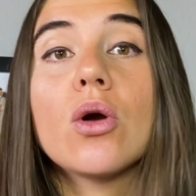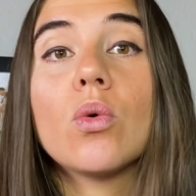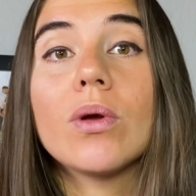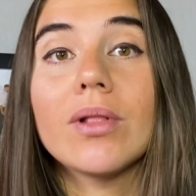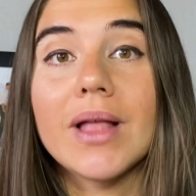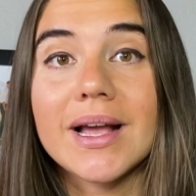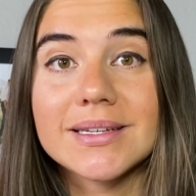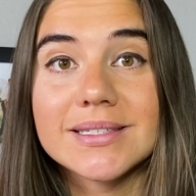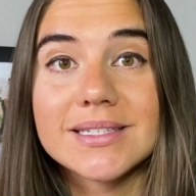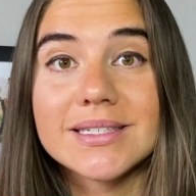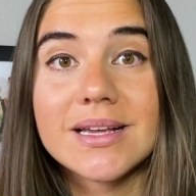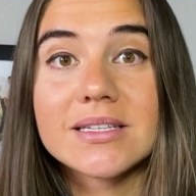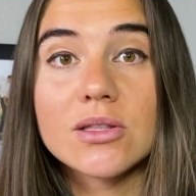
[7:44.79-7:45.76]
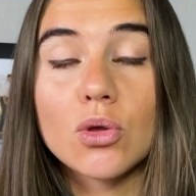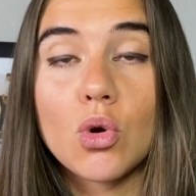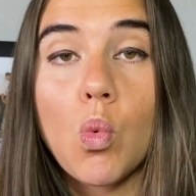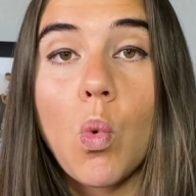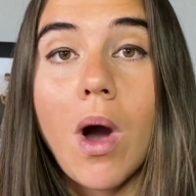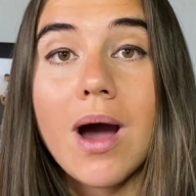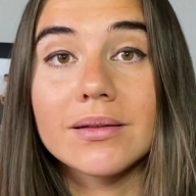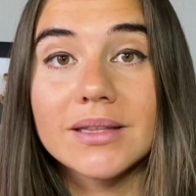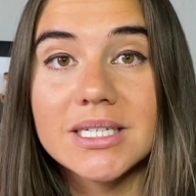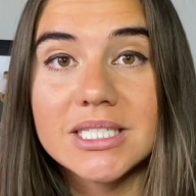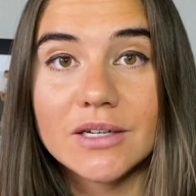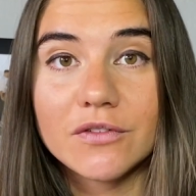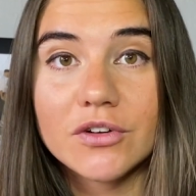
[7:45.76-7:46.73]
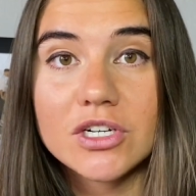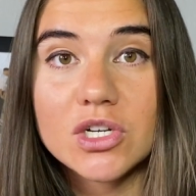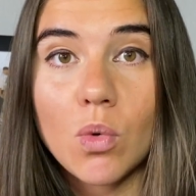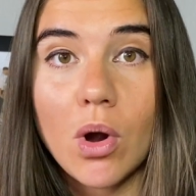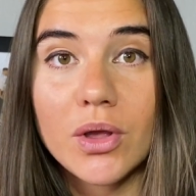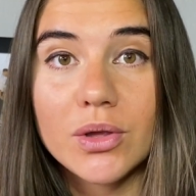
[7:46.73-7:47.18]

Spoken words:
Will exercise look wildly different to what